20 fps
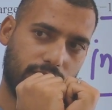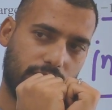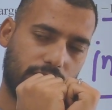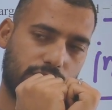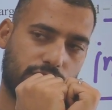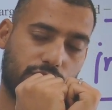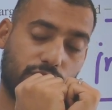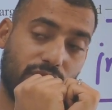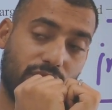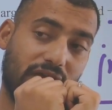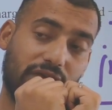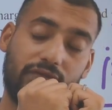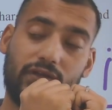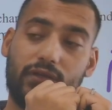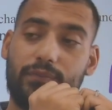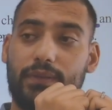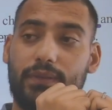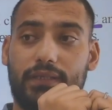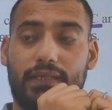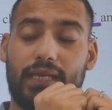So one will
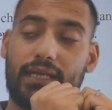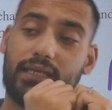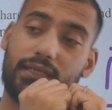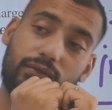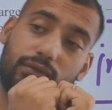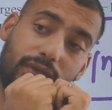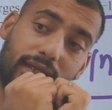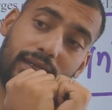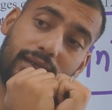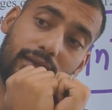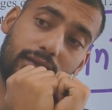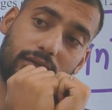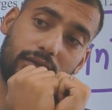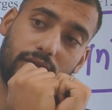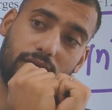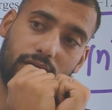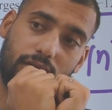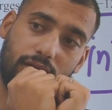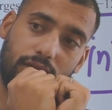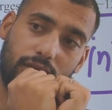be negative 8
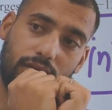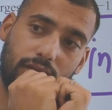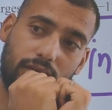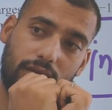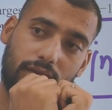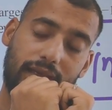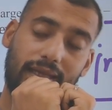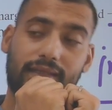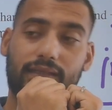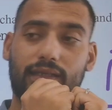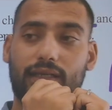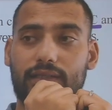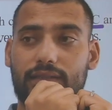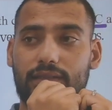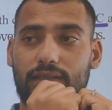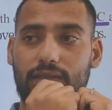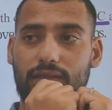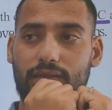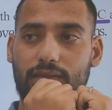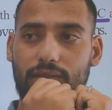and the
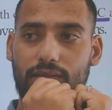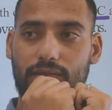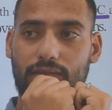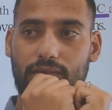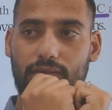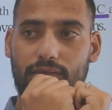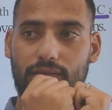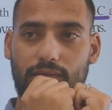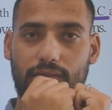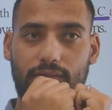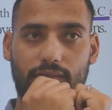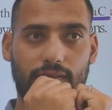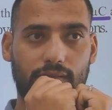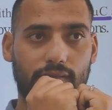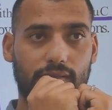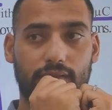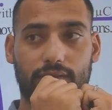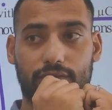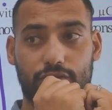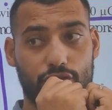other?
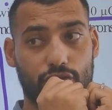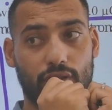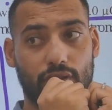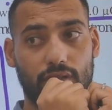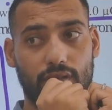Sure.